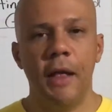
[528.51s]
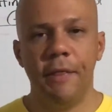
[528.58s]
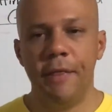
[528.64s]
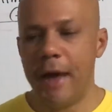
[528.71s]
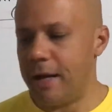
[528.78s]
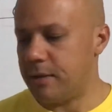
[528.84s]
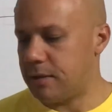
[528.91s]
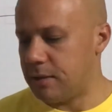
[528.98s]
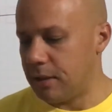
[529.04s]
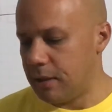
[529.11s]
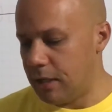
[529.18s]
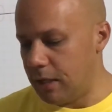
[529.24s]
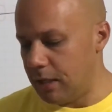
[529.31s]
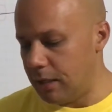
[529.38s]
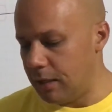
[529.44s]
That's the
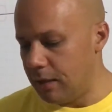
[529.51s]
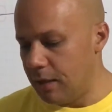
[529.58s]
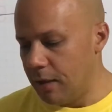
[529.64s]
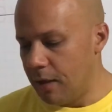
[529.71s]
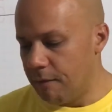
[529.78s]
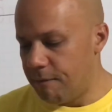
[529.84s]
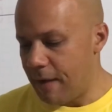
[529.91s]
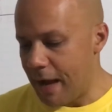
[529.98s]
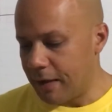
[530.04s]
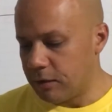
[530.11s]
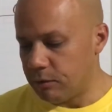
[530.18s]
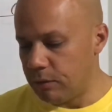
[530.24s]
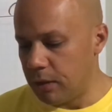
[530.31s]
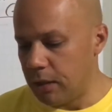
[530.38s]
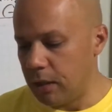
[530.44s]
key
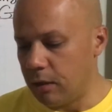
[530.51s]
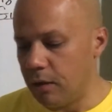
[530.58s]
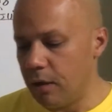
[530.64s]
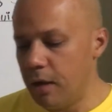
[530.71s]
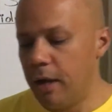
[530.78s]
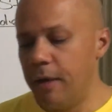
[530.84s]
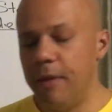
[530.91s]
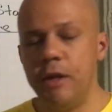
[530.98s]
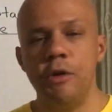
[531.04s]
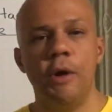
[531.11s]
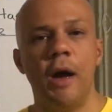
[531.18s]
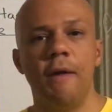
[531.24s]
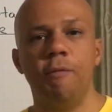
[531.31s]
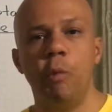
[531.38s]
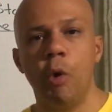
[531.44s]
factor in here. And then you
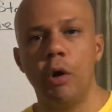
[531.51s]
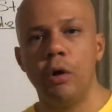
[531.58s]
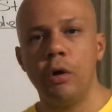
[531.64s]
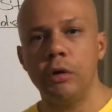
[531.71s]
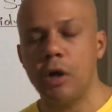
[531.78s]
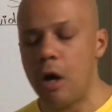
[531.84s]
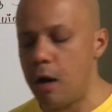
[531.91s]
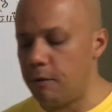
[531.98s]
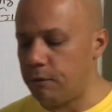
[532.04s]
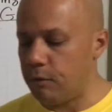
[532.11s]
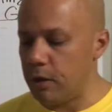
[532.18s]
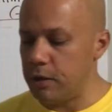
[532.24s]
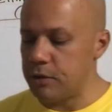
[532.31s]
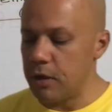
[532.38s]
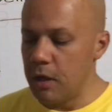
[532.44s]
have World
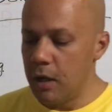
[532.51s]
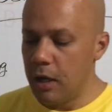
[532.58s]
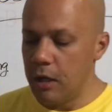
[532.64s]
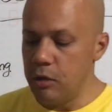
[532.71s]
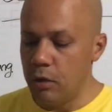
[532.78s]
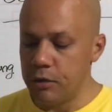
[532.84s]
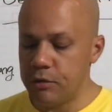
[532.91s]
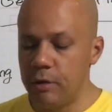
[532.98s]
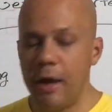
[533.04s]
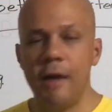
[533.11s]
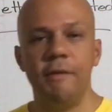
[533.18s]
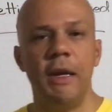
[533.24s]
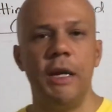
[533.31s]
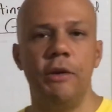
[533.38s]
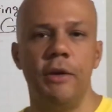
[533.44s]
Conference, and you also
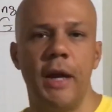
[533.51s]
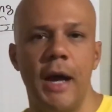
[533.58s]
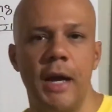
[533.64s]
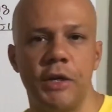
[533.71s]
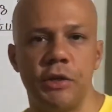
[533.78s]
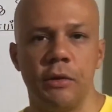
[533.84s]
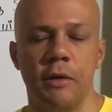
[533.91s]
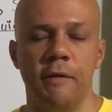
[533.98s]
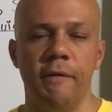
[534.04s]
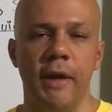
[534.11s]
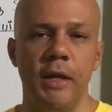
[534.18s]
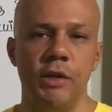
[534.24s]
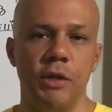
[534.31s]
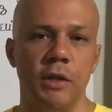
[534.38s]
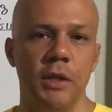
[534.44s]
have International
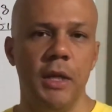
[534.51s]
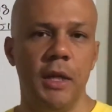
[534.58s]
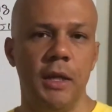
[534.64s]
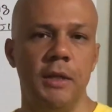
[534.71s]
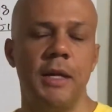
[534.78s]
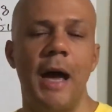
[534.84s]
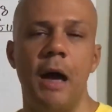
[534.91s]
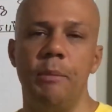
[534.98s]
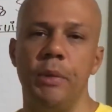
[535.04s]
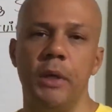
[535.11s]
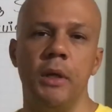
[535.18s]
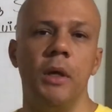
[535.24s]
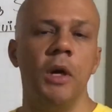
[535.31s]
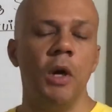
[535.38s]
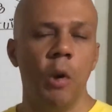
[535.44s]
Convention. These
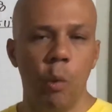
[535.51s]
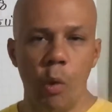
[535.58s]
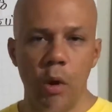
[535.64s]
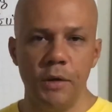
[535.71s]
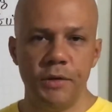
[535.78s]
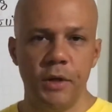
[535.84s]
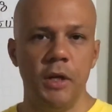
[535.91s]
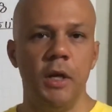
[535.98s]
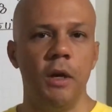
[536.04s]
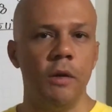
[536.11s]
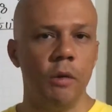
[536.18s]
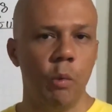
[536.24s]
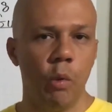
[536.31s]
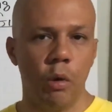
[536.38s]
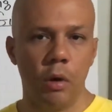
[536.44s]
happen once a year,
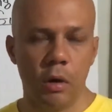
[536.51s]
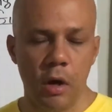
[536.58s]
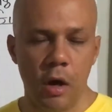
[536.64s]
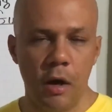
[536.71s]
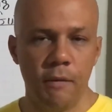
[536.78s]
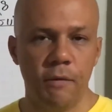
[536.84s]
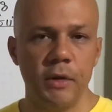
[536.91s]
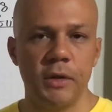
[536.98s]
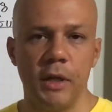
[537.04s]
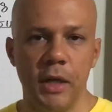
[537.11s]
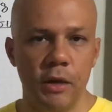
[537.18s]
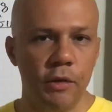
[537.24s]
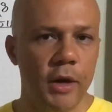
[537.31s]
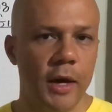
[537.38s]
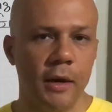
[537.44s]
the World Conference and
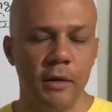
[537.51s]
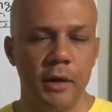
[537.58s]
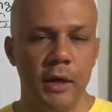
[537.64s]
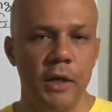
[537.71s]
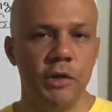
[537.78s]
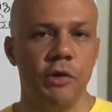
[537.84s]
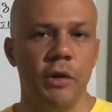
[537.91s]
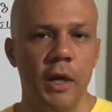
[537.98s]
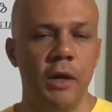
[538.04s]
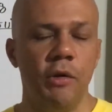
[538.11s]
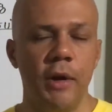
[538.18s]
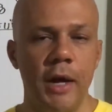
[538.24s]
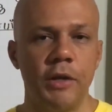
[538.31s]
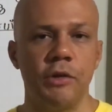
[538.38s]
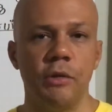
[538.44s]

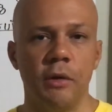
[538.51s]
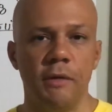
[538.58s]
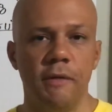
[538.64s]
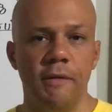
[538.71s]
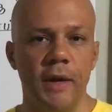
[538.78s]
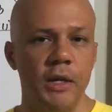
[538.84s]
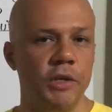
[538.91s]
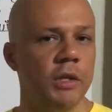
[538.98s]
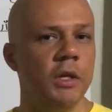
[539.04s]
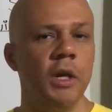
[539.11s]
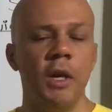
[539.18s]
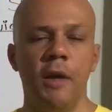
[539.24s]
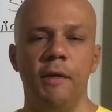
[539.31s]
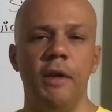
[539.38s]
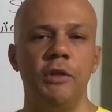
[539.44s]
International Convention.
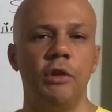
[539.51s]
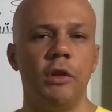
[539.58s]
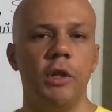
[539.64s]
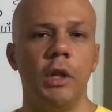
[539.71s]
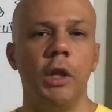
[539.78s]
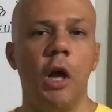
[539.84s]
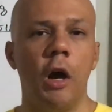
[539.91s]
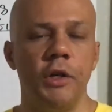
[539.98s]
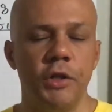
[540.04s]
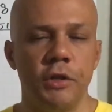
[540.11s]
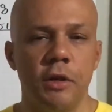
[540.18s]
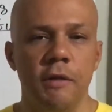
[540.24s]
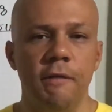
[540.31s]
These are the largest